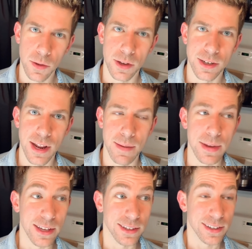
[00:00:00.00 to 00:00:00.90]
you today
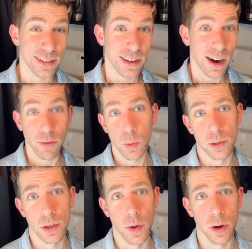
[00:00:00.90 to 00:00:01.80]
because everyone
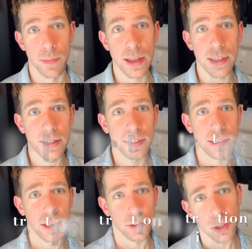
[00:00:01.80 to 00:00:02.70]
should know how to make these.
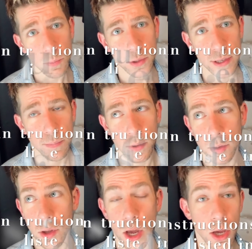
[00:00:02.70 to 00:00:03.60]
They're super simple.
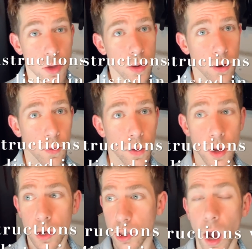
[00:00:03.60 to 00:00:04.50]
You can
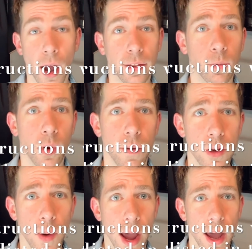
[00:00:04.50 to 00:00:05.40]
toss whatever
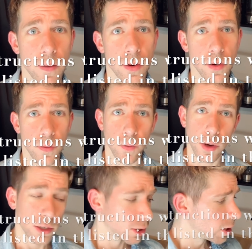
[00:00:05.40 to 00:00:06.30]
you have in your
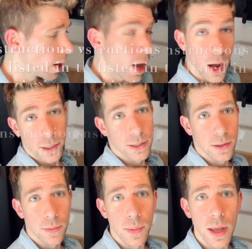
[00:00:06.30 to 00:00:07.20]
fridge onto
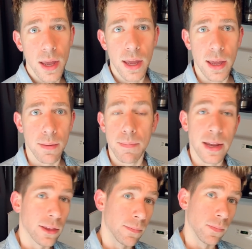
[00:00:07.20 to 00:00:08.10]
them, make
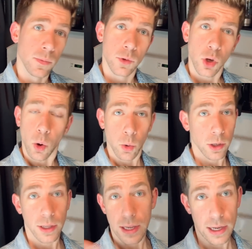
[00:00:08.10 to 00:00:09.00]
them
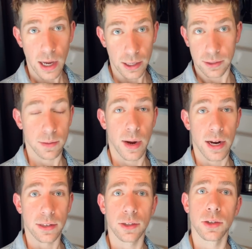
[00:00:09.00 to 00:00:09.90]
totally
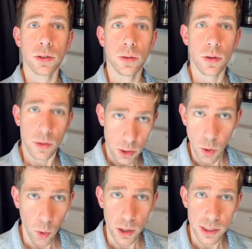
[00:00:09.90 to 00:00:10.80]
customized to
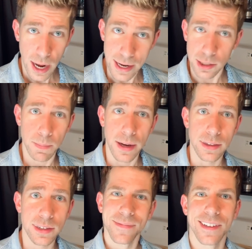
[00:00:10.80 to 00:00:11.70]
your taste
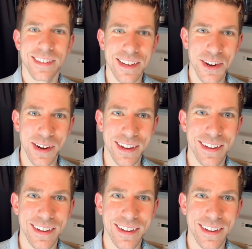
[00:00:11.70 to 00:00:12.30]
buds. Let's get going.